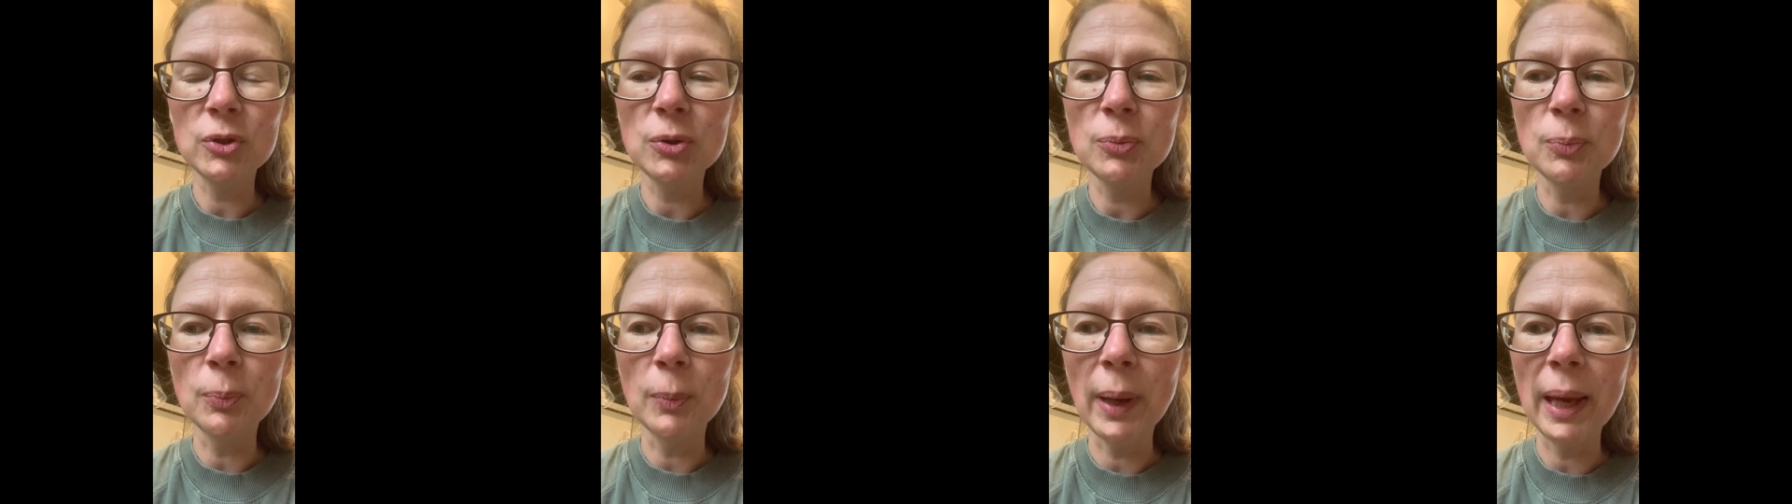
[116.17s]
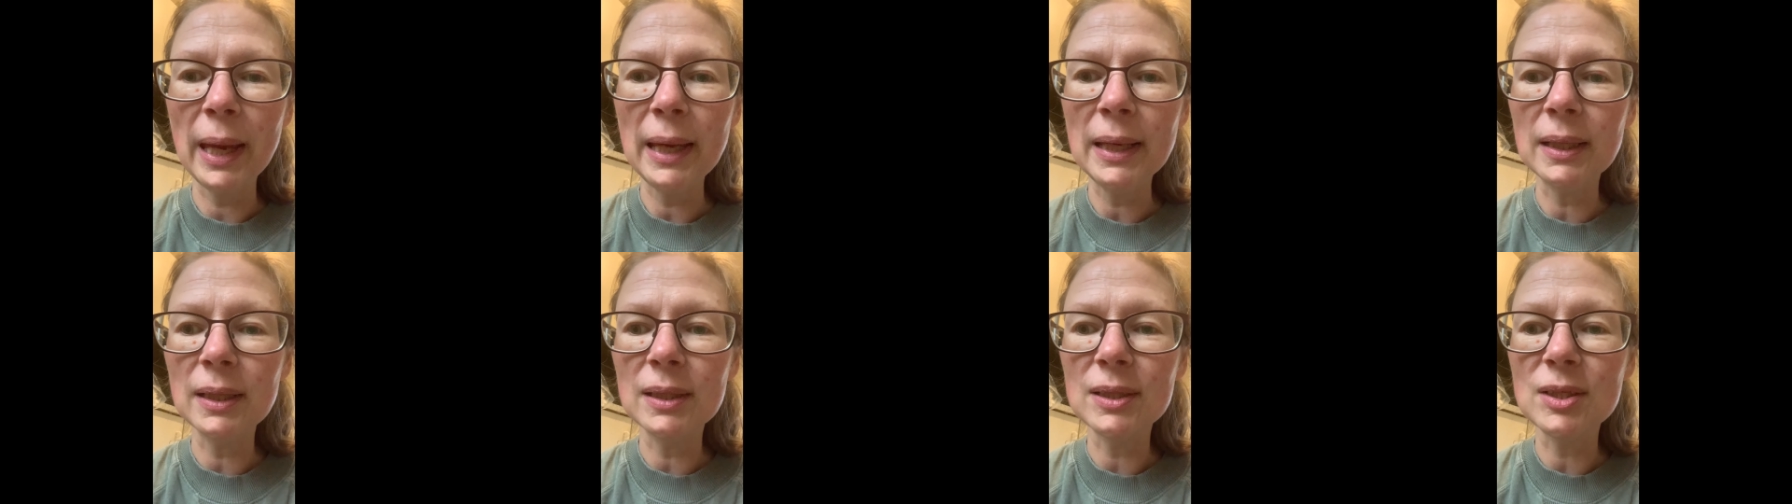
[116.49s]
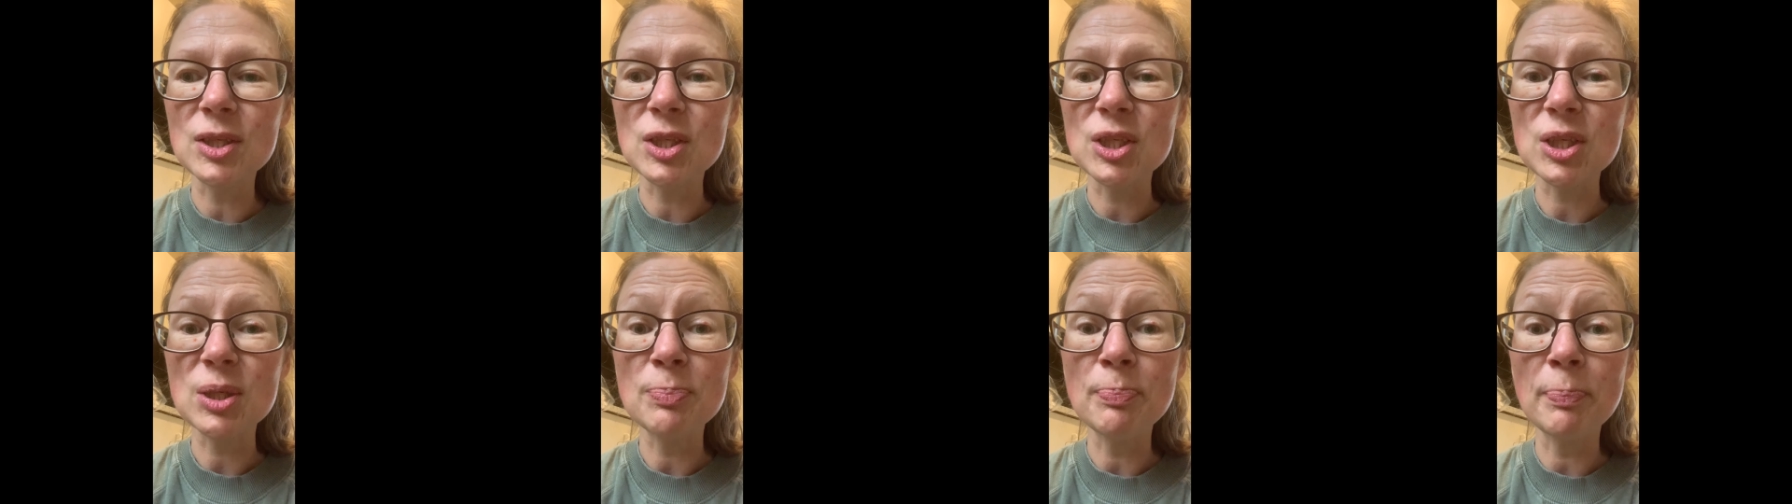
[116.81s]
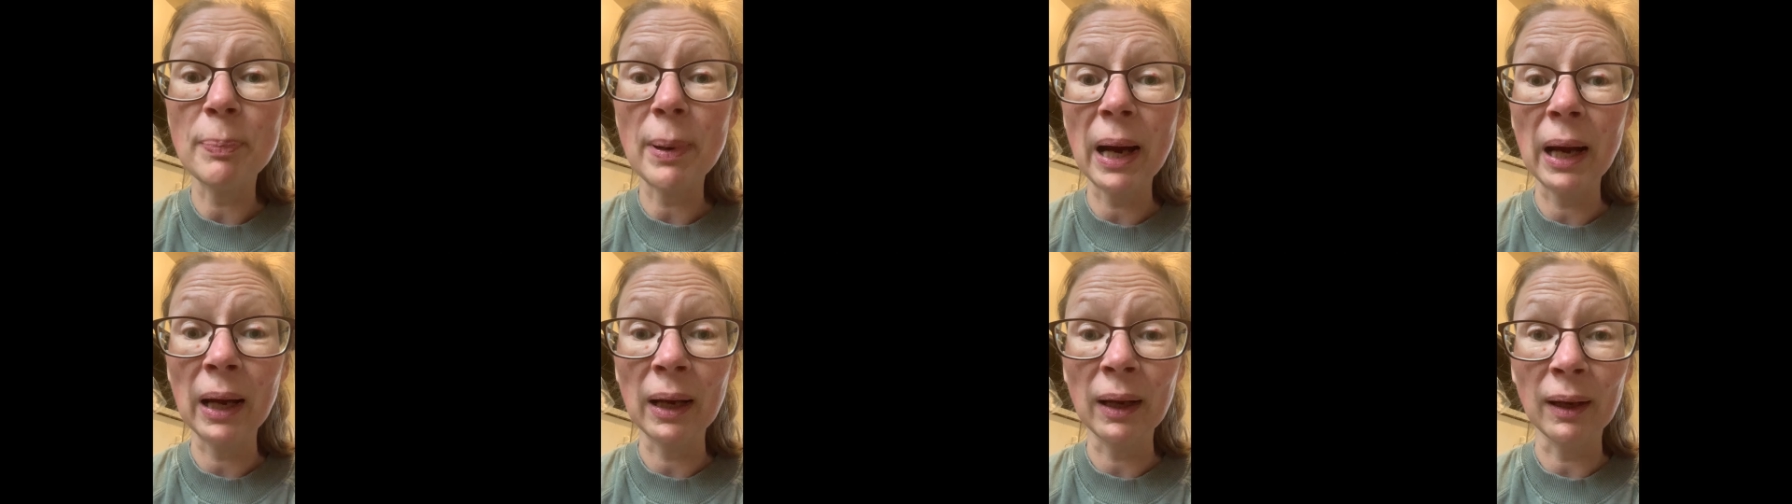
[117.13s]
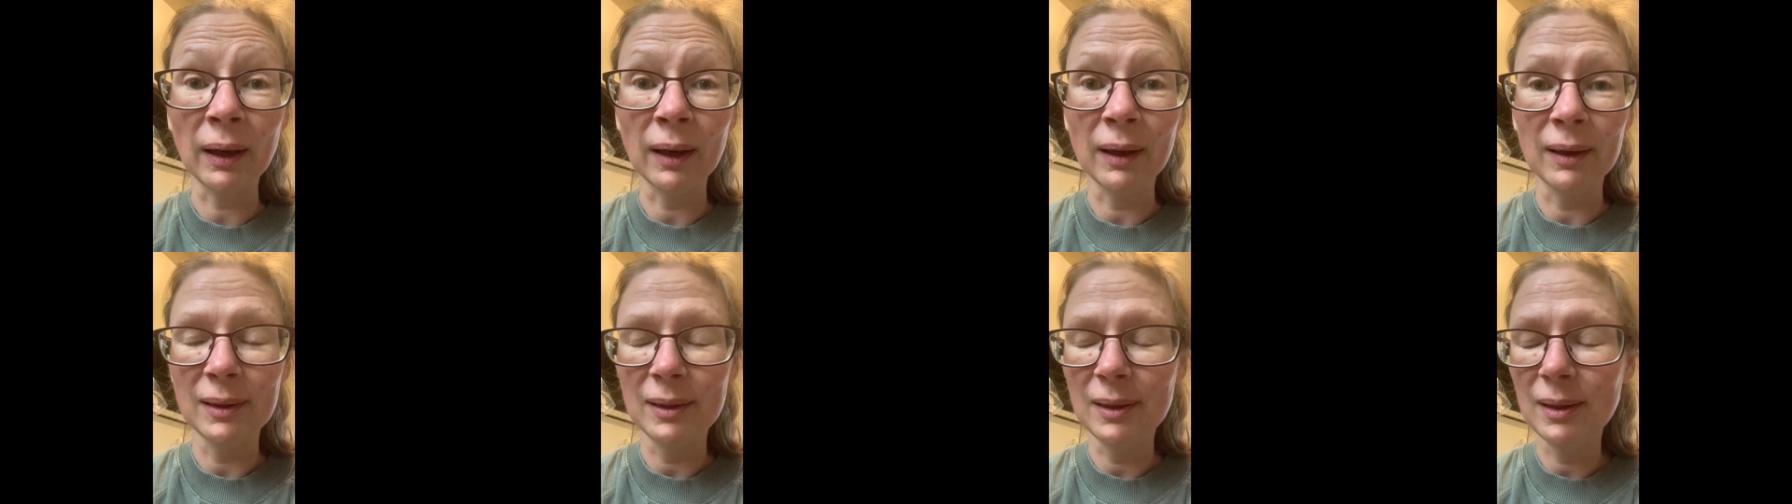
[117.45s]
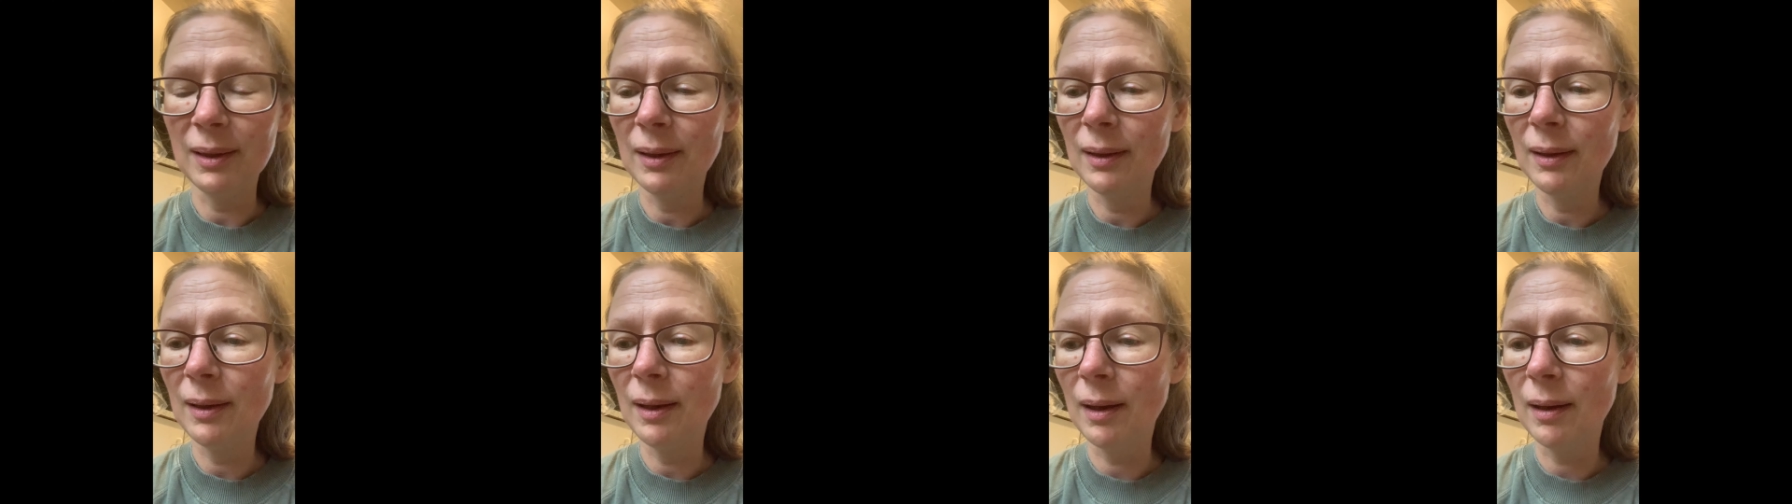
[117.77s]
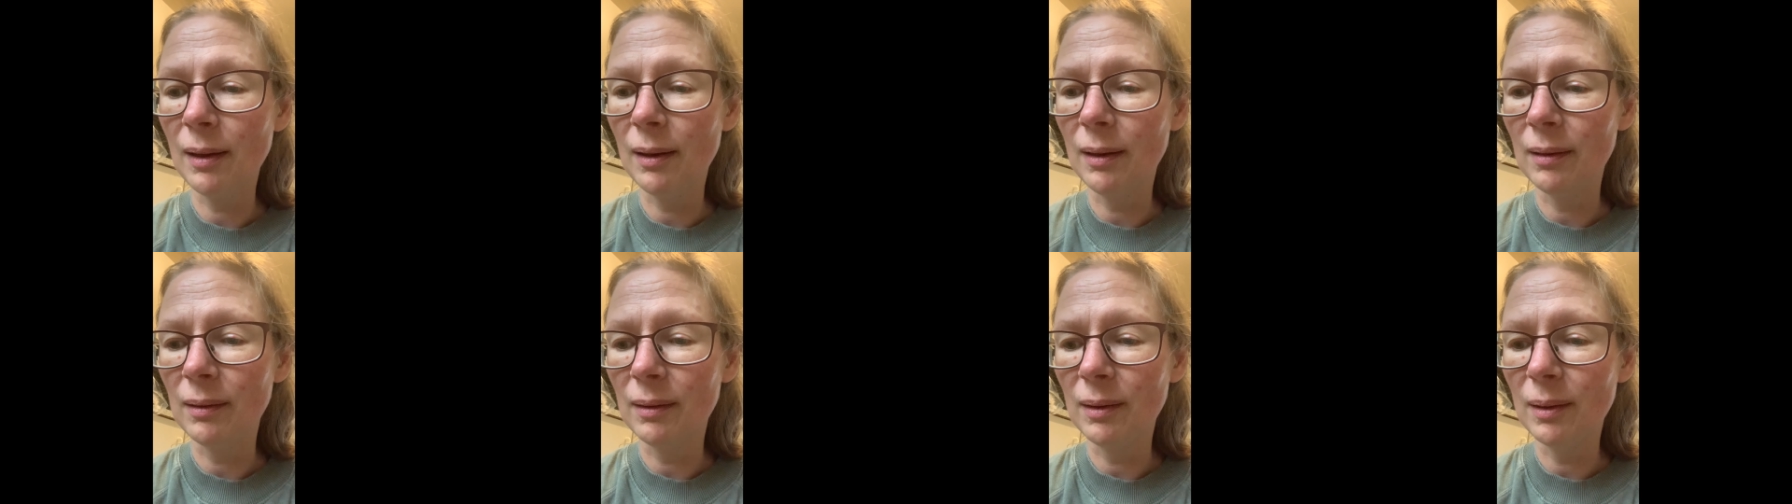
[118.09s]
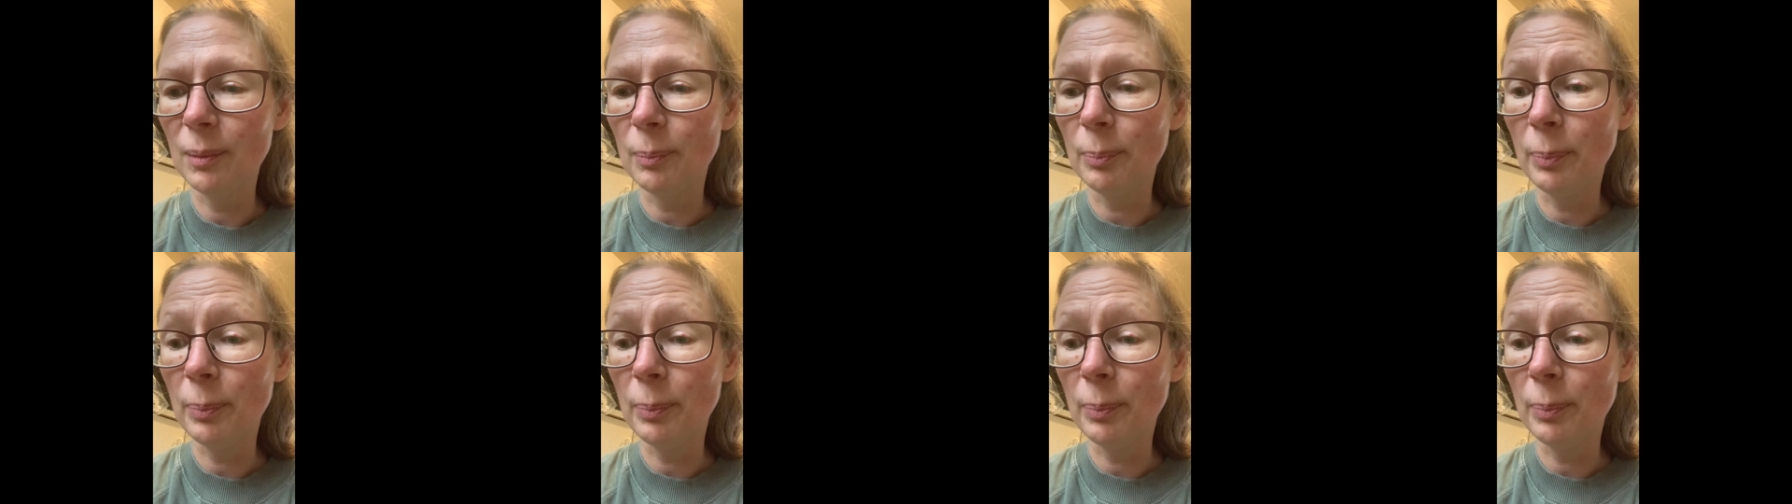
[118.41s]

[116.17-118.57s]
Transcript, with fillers: to make a Spång Uh,